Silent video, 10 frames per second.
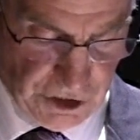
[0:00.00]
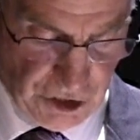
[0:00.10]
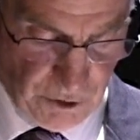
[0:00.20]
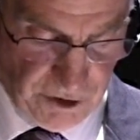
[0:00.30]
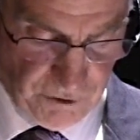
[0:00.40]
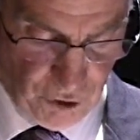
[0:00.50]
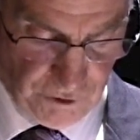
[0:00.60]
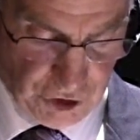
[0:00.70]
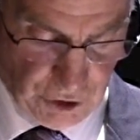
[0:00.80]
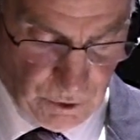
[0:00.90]
south of
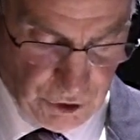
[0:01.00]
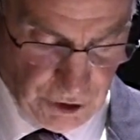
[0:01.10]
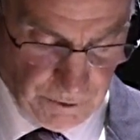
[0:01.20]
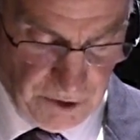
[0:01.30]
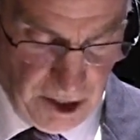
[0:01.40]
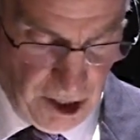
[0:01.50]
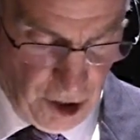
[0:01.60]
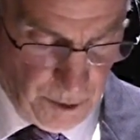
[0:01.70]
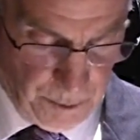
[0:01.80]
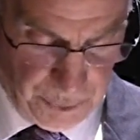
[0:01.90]
Nova Scotia,
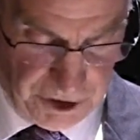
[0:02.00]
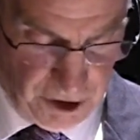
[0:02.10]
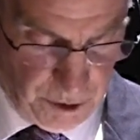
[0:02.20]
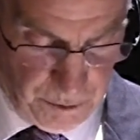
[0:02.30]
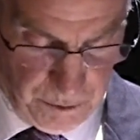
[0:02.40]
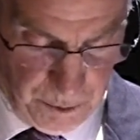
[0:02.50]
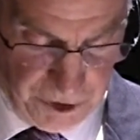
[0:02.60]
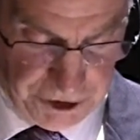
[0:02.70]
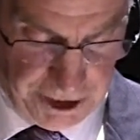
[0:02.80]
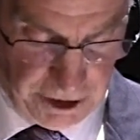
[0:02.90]

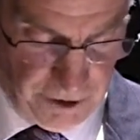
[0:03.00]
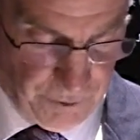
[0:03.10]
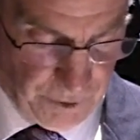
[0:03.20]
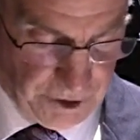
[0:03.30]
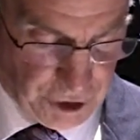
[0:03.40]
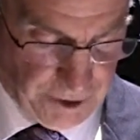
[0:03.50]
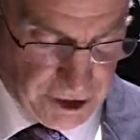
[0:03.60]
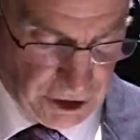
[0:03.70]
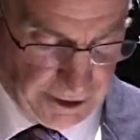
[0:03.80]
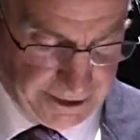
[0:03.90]
particularly for the
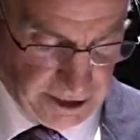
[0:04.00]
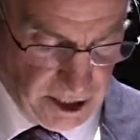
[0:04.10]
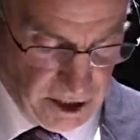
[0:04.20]
transatlantic